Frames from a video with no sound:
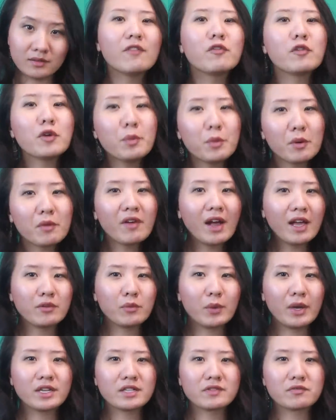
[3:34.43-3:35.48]
If we provide
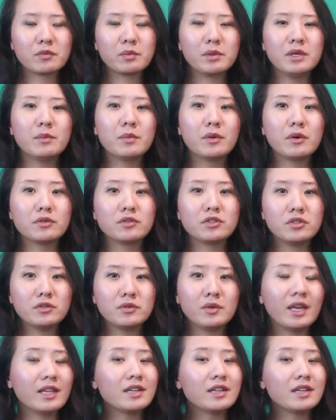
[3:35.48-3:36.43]
ways for people to